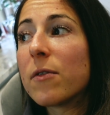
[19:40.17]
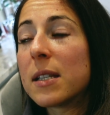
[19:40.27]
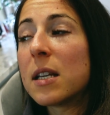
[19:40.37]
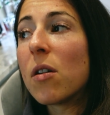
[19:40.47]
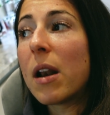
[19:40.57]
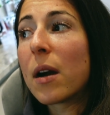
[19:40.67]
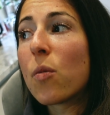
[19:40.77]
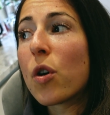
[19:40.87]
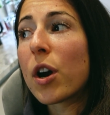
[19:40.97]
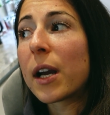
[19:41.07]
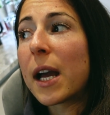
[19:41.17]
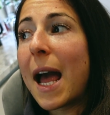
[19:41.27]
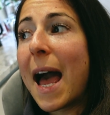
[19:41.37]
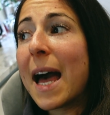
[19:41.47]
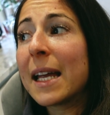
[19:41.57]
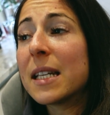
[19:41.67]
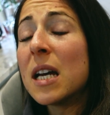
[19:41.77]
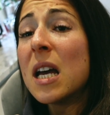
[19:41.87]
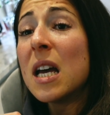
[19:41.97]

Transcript: single leg work, and